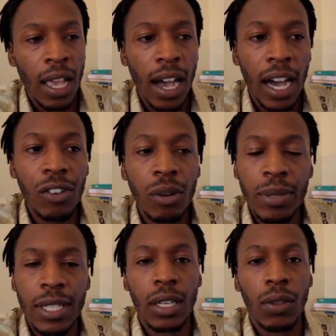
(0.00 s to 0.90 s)

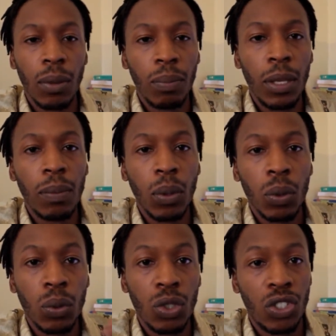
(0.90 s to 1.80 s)
100% of the people
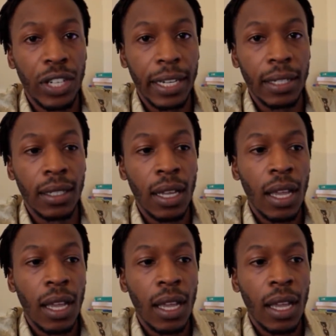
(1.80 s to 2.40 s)
who trade